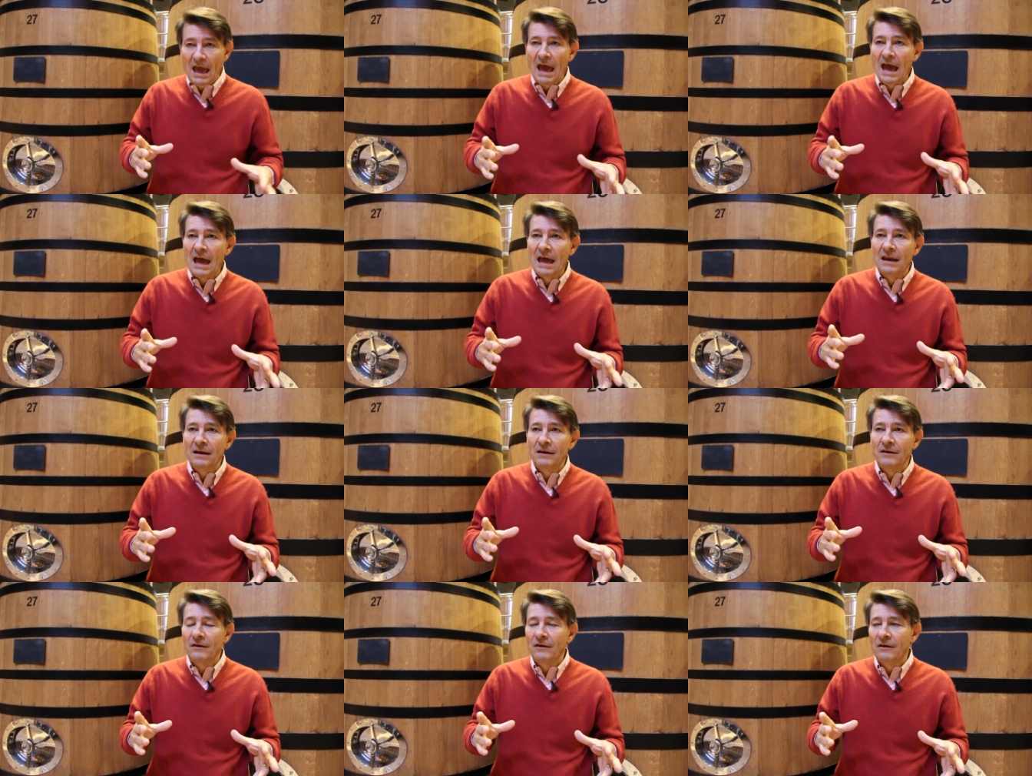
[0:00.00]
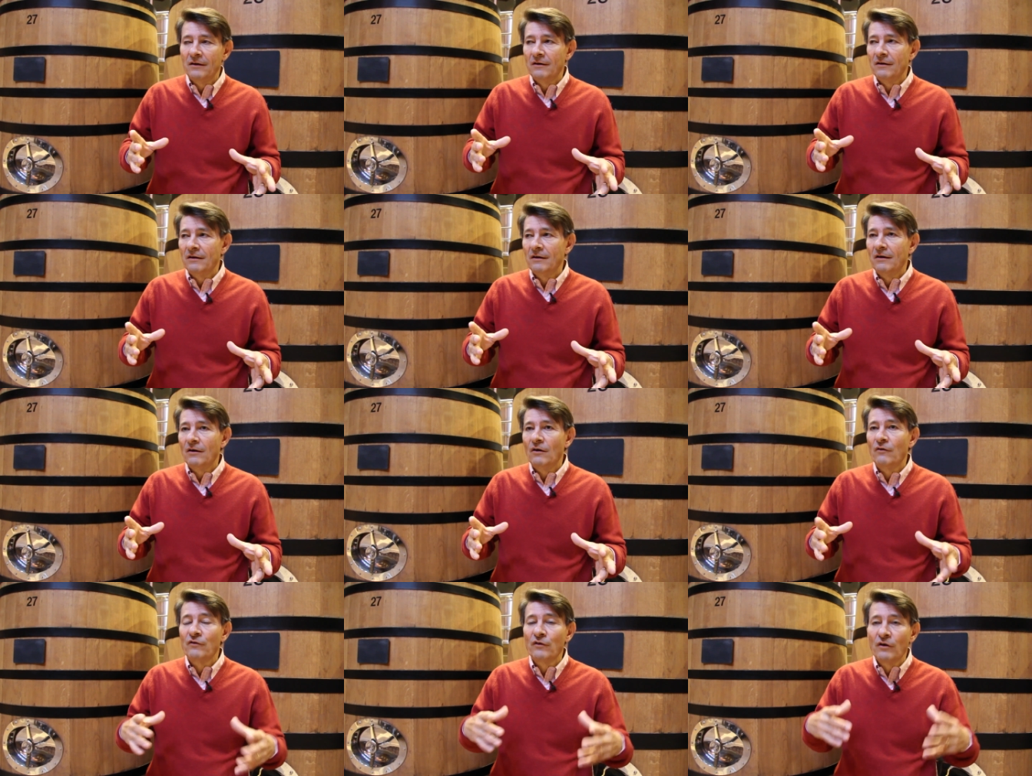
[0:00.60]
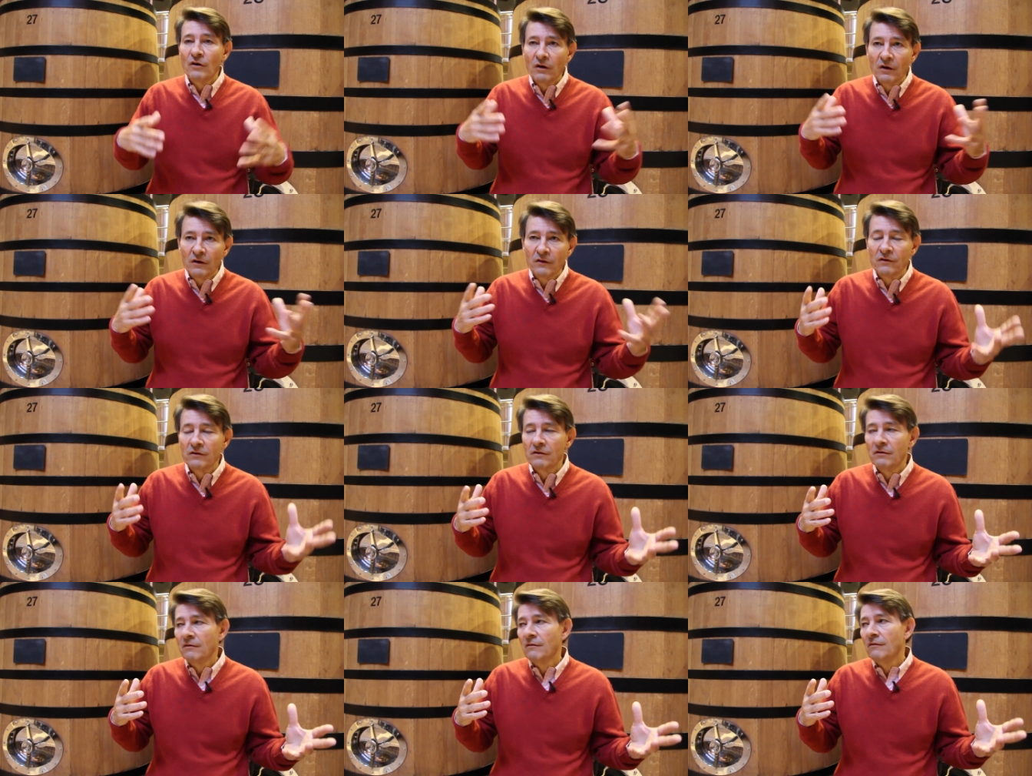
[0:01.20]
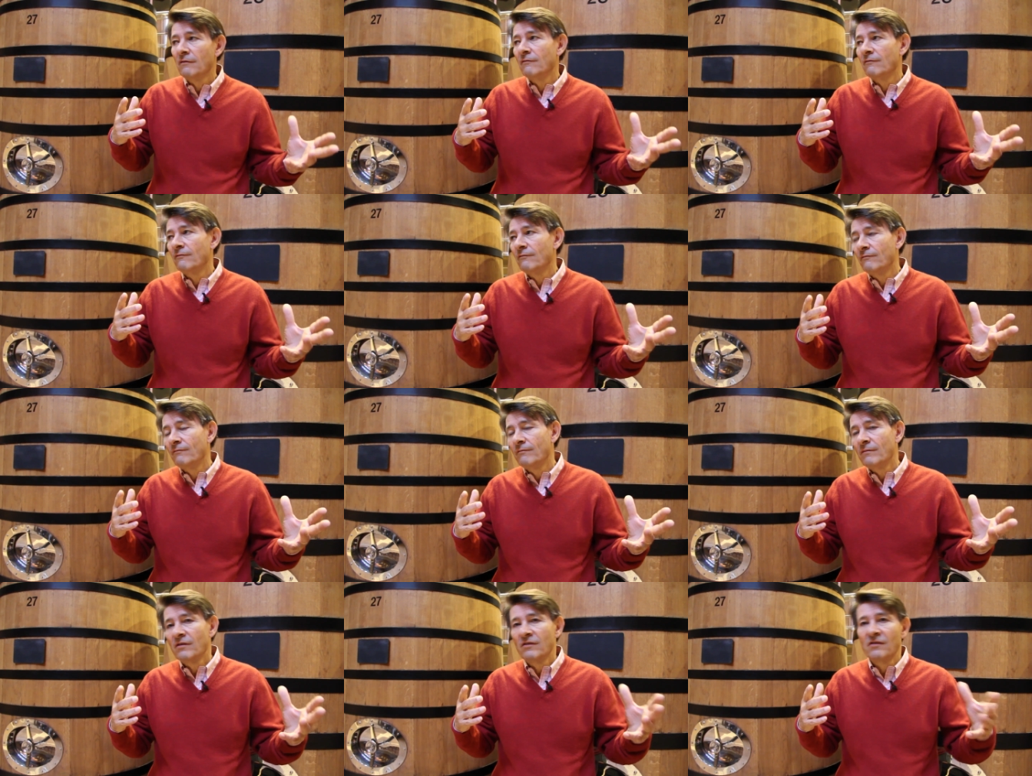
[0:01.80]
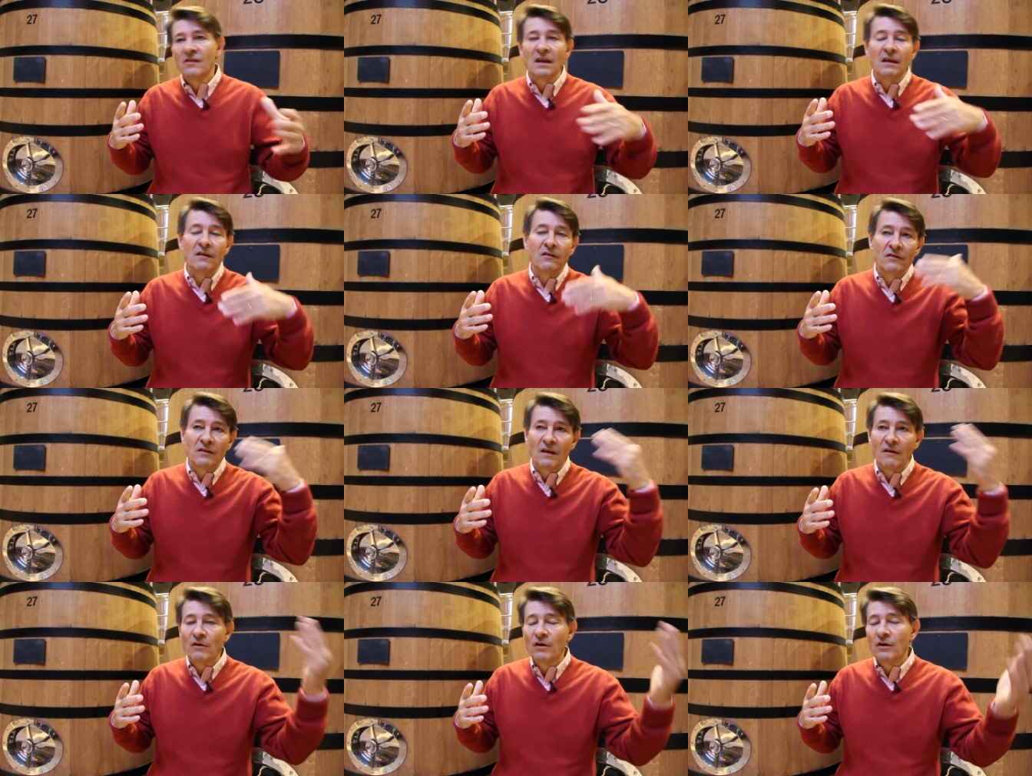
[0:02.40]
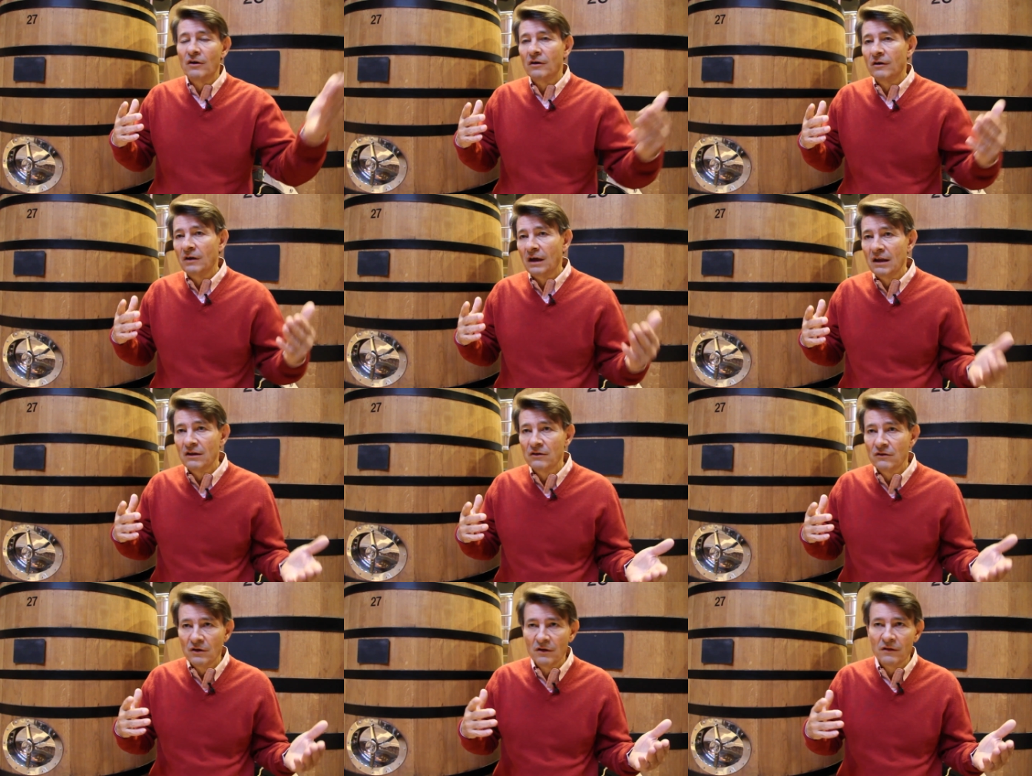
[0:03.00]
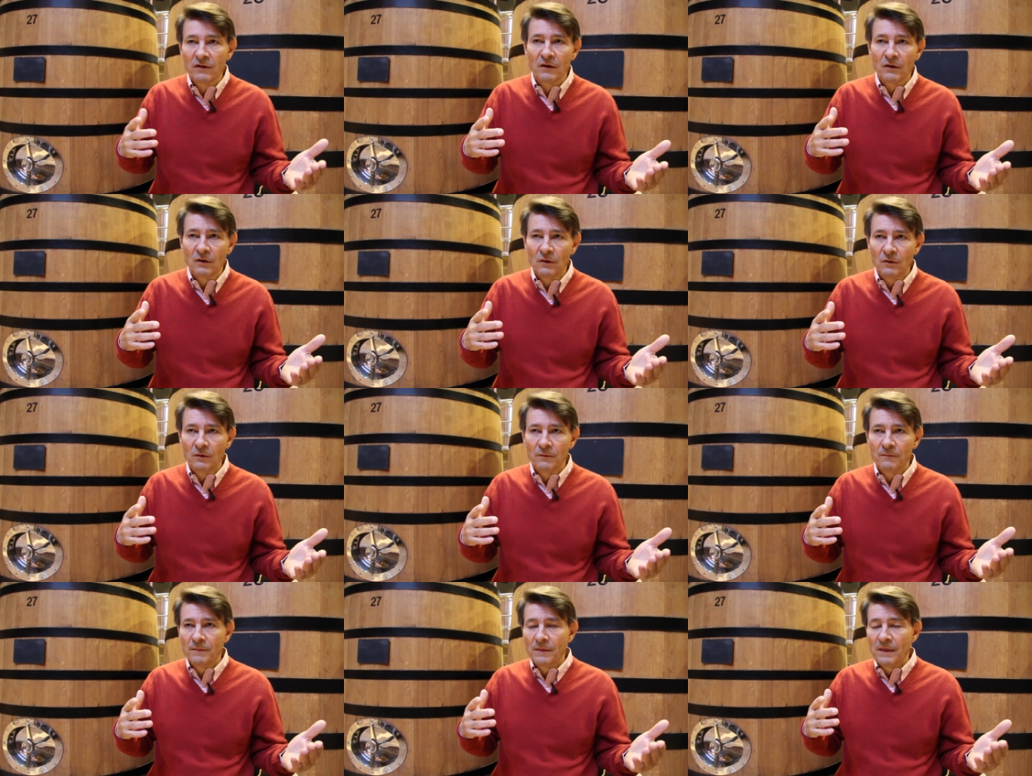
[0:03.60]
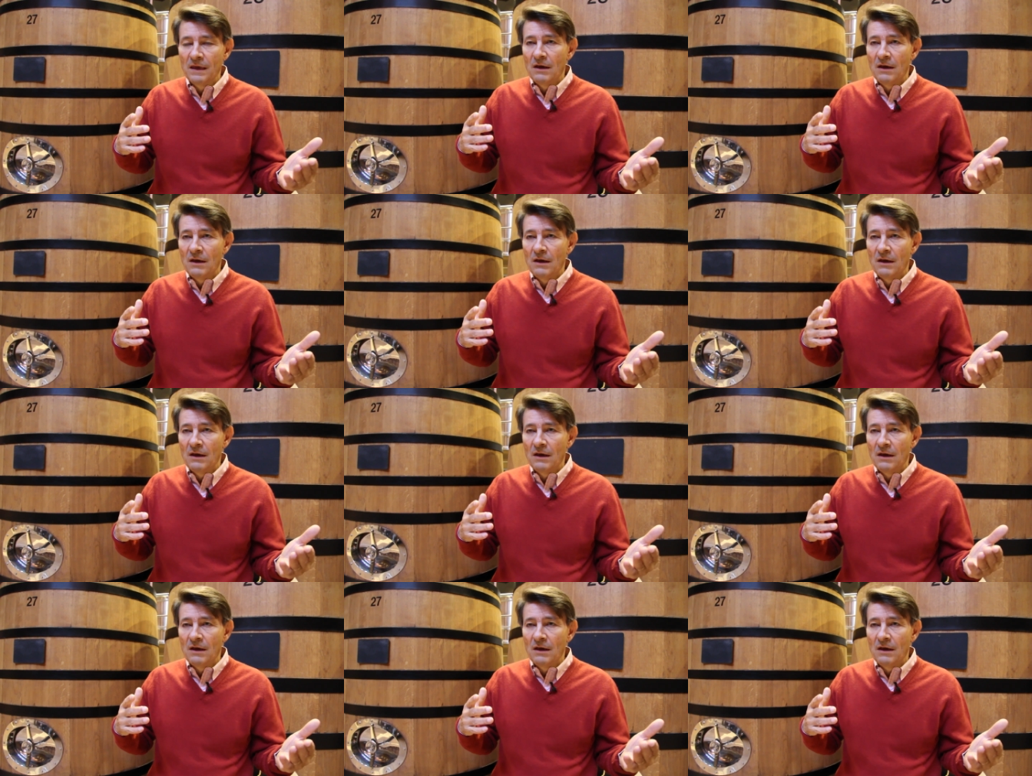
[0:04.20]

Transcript: And uh, of course, six, seven hundred years ago,